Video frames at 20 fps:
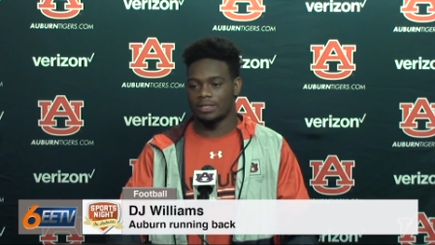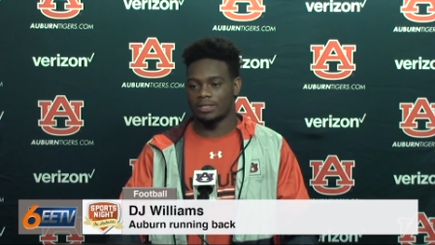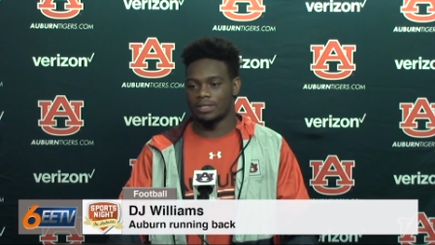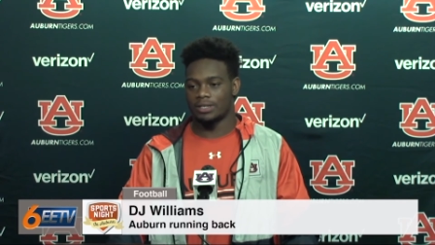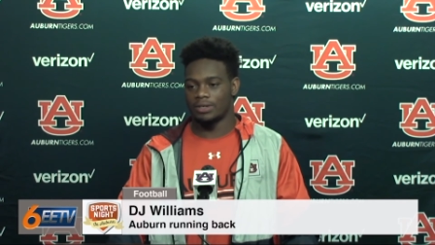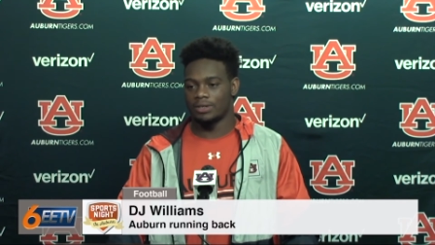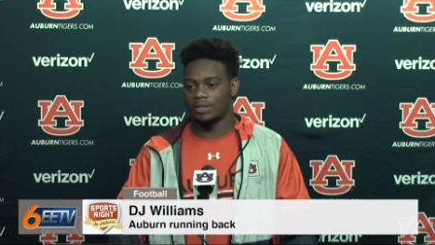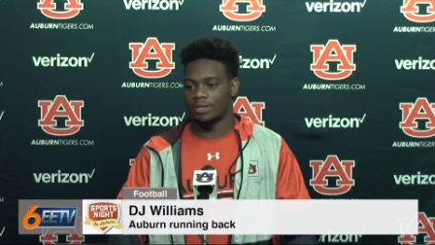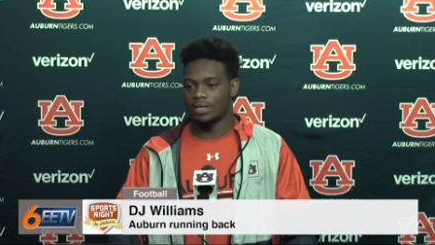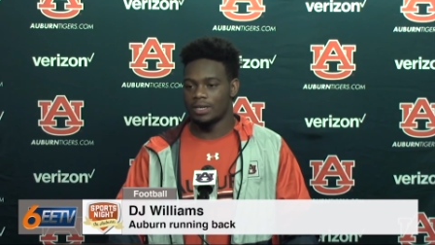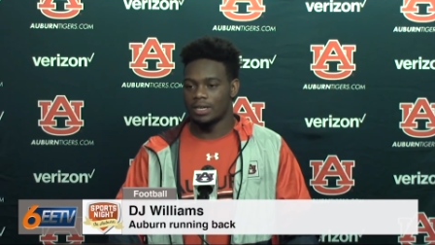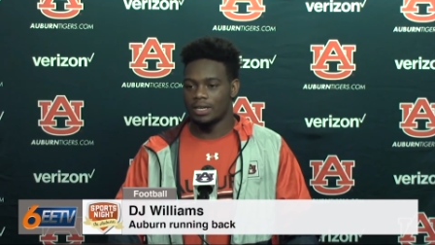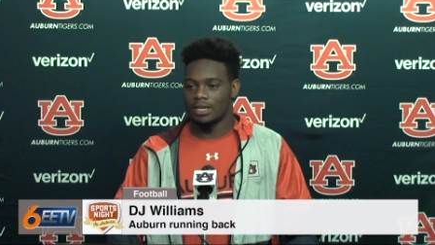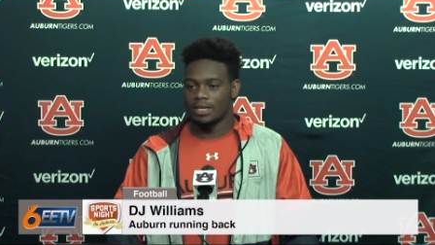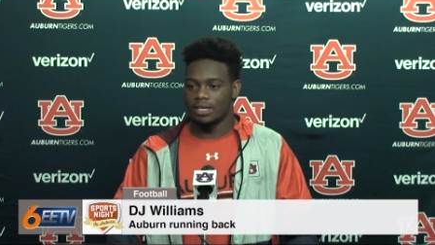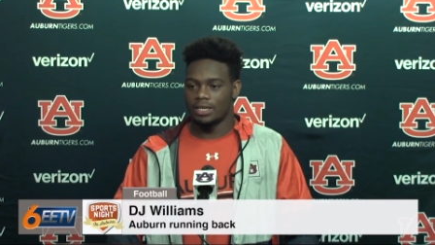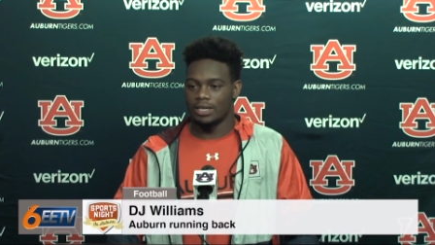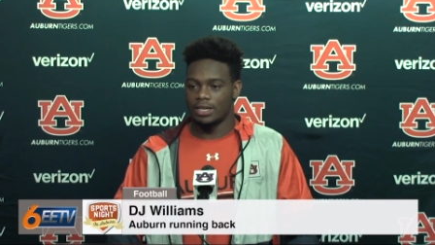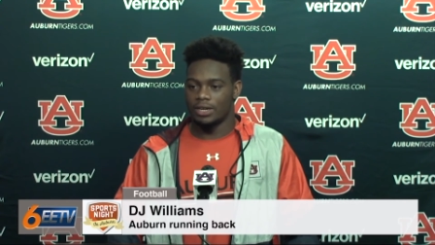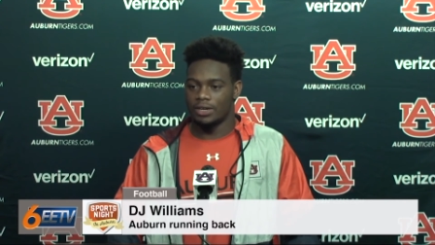So,
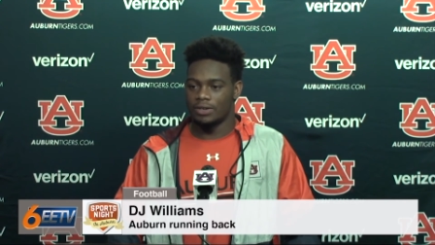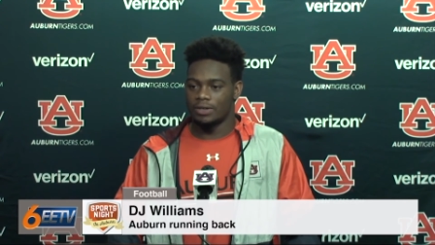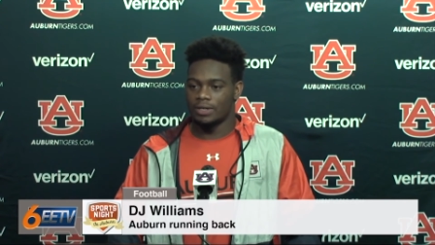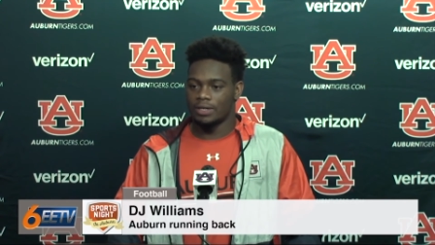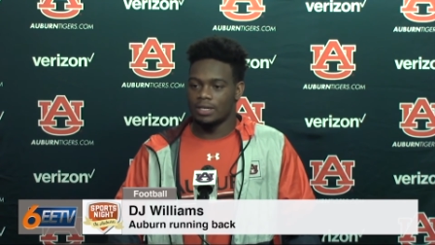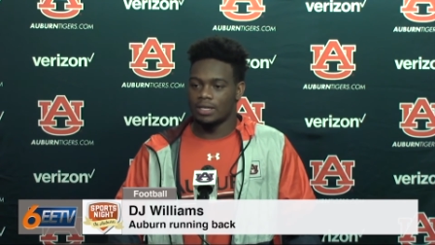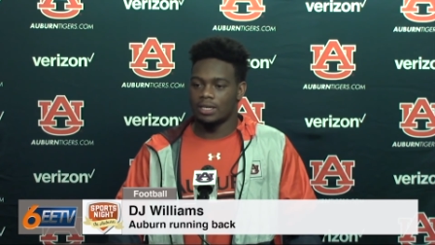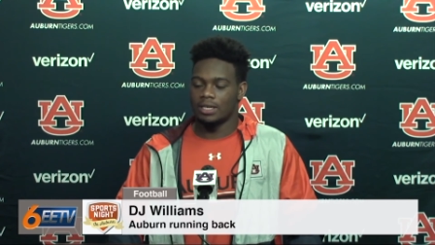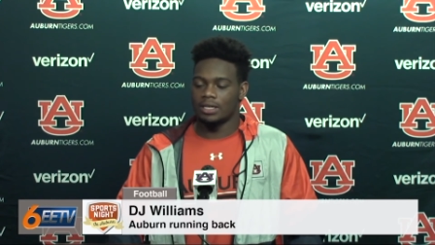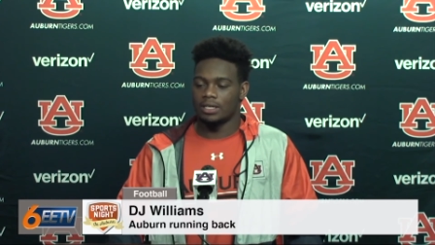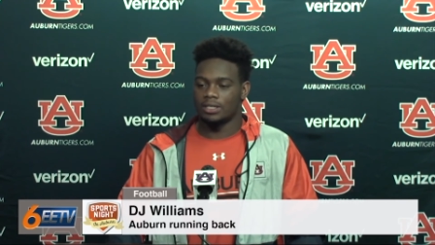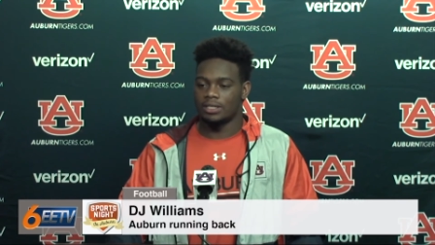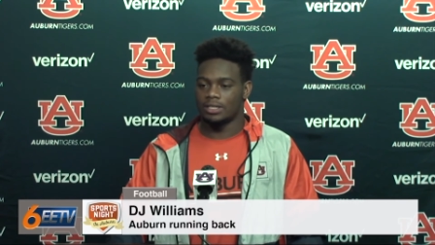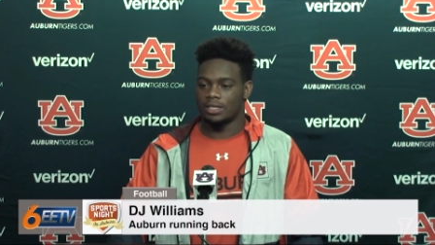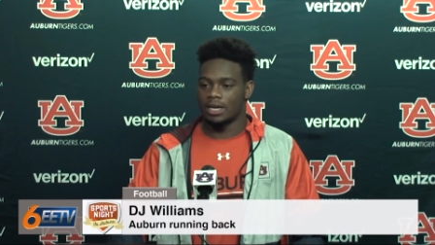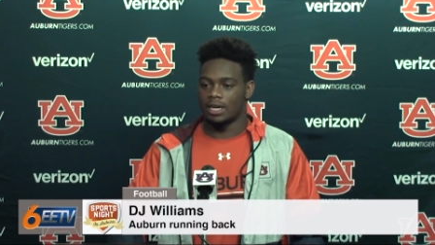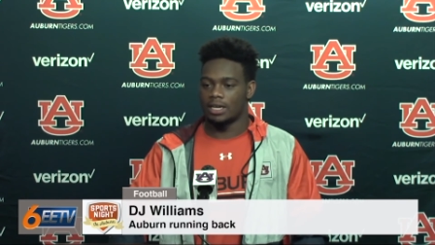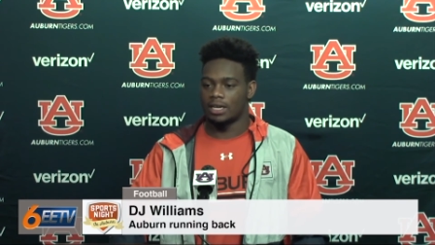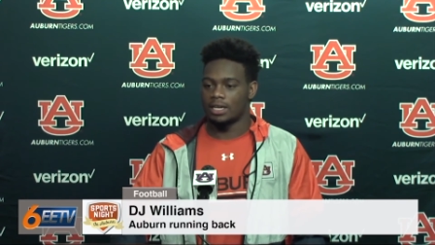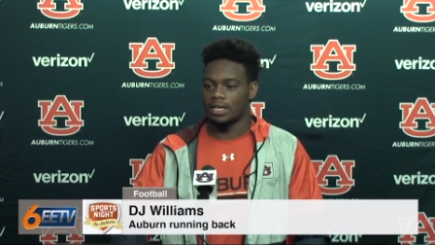you know, you just
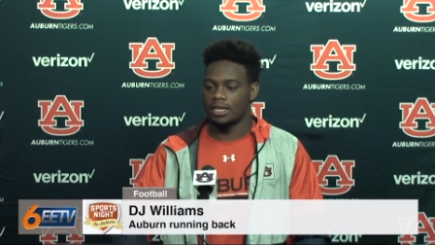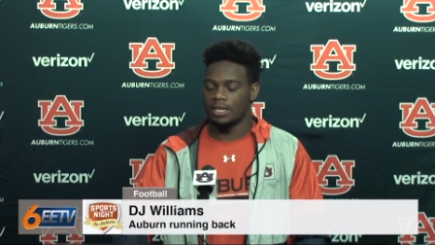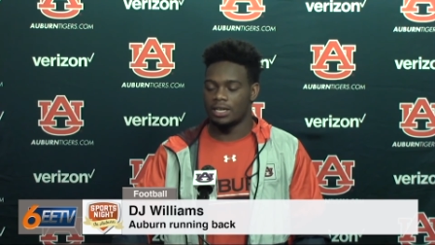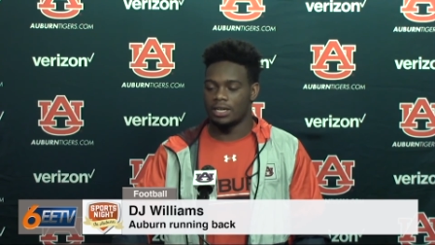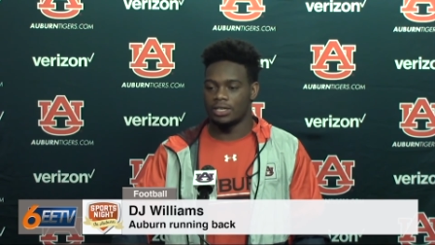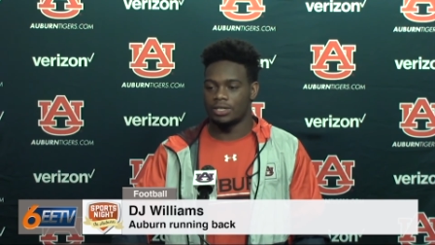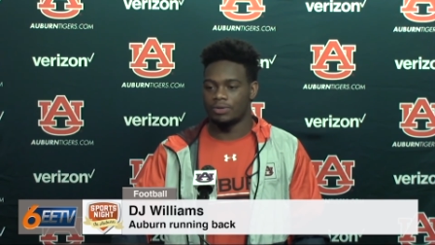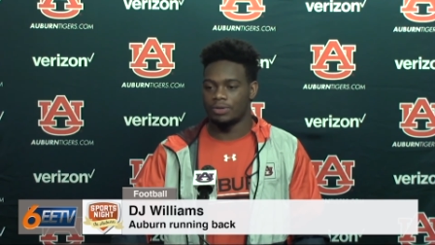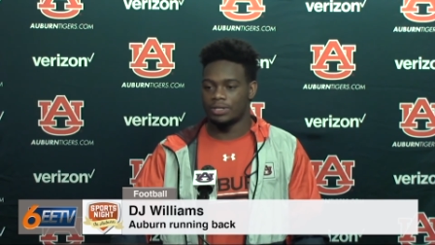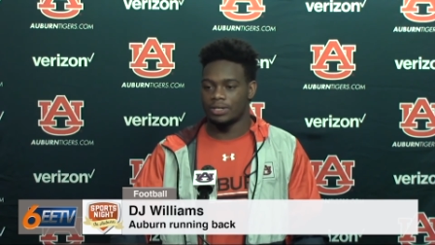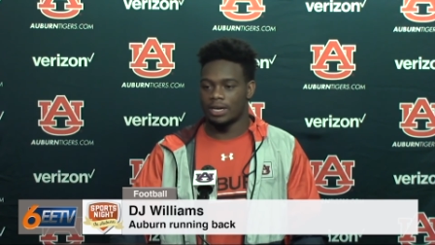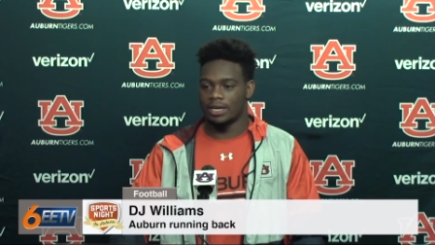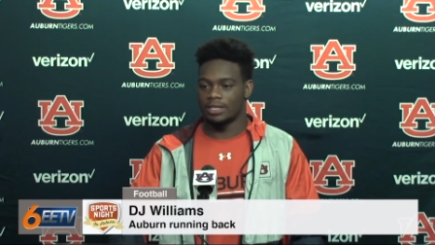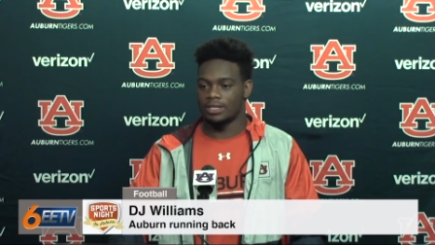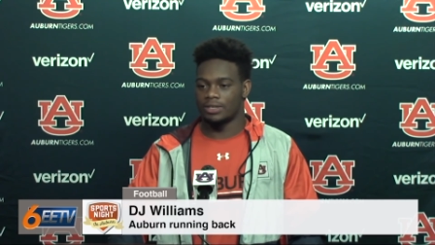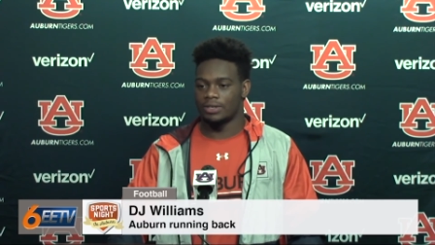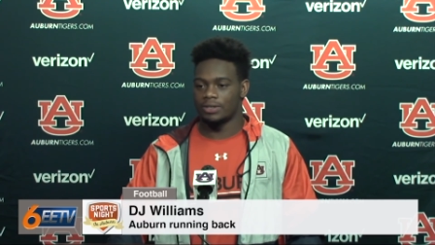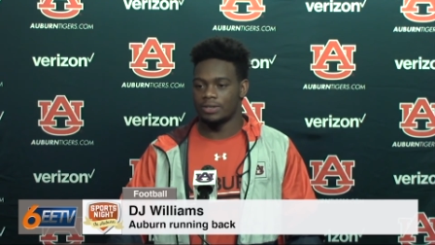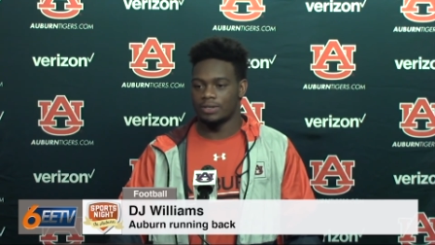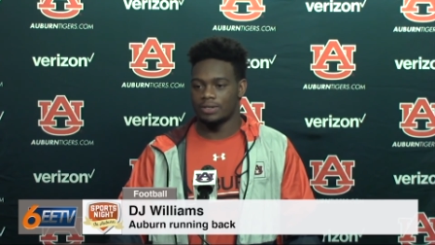got to get in there and do what you got
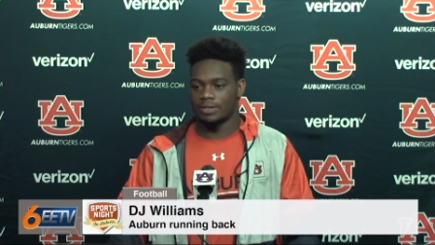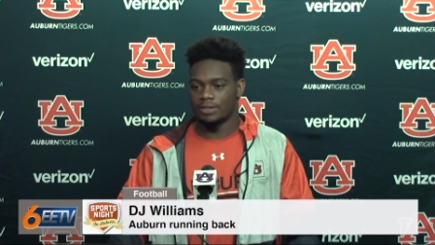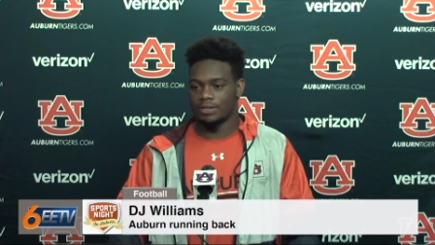to do.